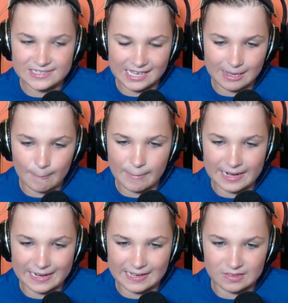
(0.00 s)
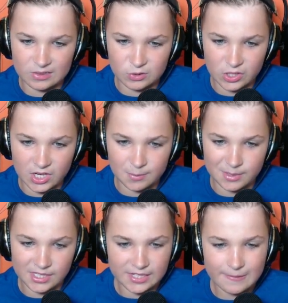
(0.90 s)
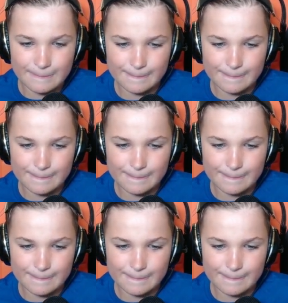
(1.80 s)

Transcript: It's like a mini little gummy.